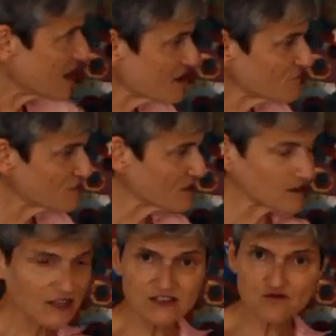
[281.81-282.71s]
I
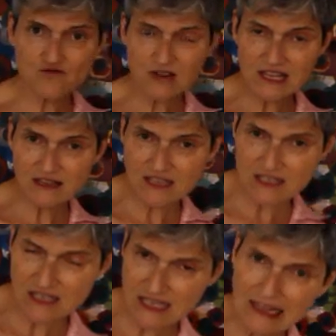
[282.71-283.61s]
feel, is really
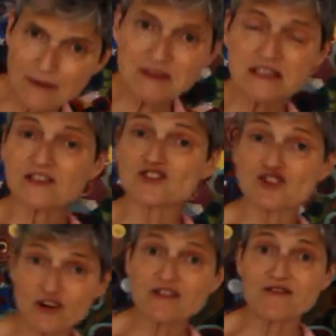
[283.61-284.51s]
these eclipses are
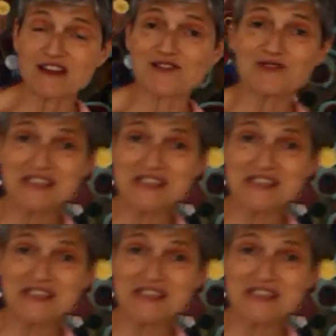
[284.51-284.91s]
triggering you